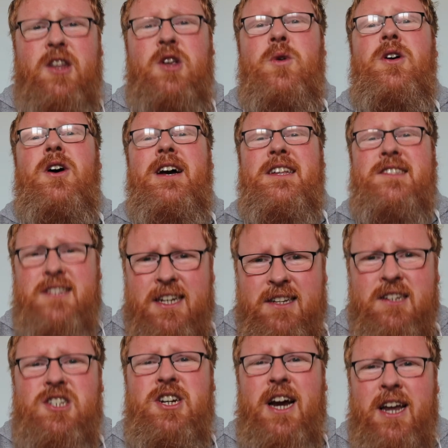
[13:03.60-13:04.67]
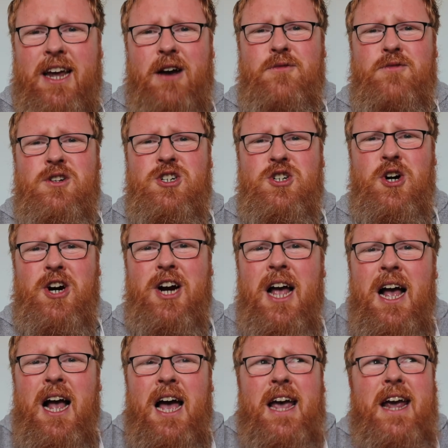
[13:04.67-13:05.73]
that you guys need to check out for sure.
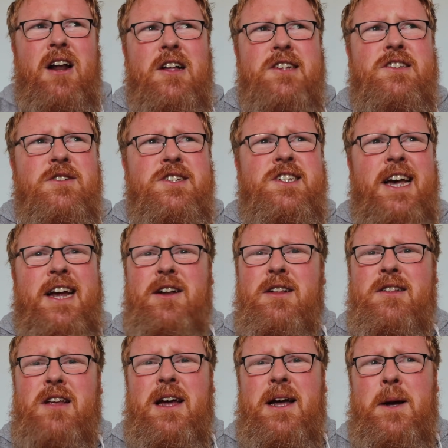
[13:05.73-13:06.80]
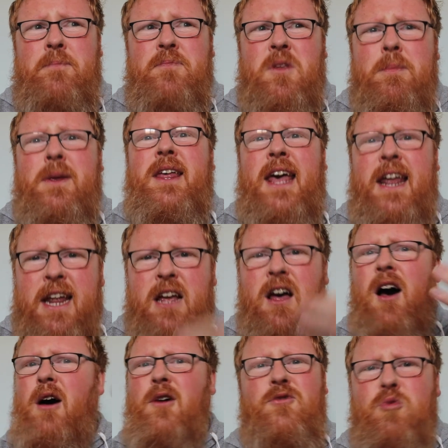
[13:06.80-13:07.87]
It also signalled the beginning
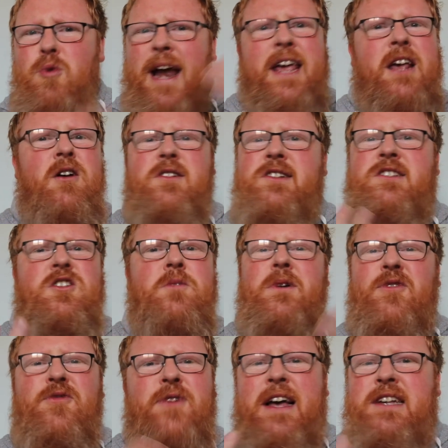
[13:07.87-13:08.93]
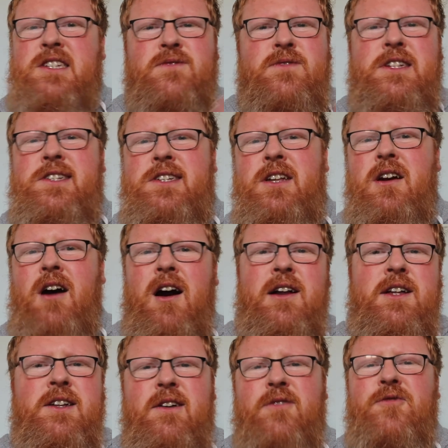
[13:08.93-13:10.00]
of regular summer festivals in
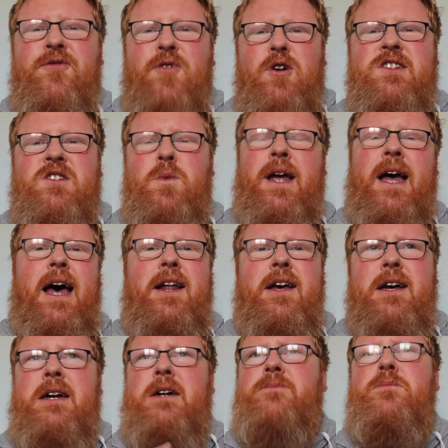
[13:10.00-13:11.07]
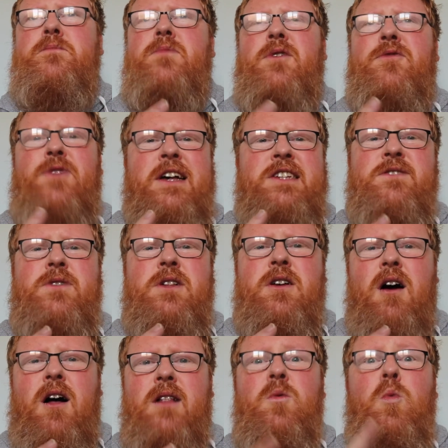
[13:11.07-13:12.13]
Ireland. At first we had a festival
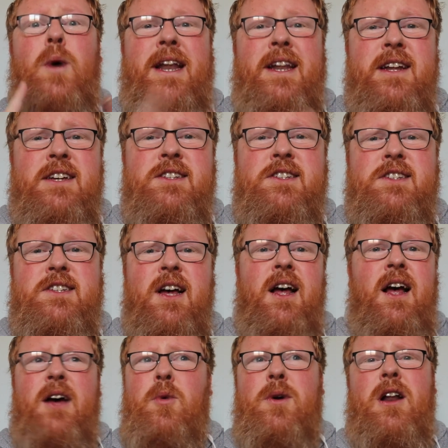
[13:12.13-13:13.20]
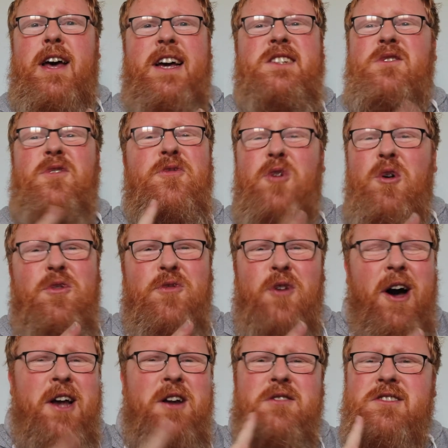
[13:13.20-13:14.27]
called Witness, where the likes of Foo
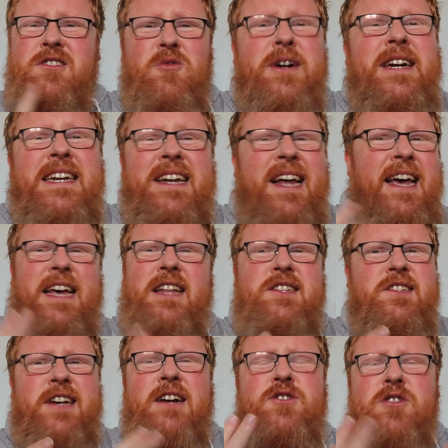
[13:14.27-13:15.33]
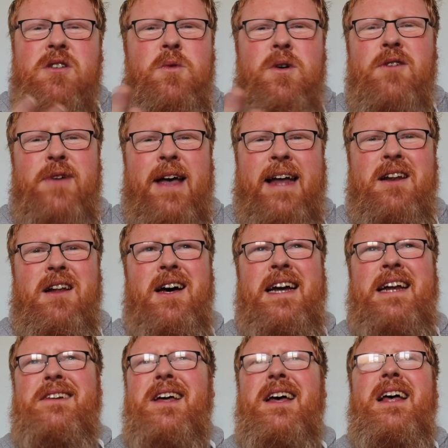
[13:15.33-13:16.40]
Fighters, Green Day, etc. would have
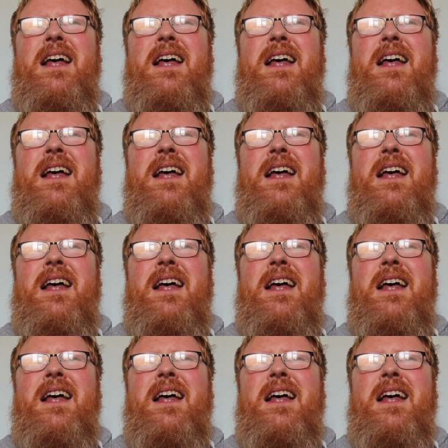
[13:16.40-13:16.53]
headlined.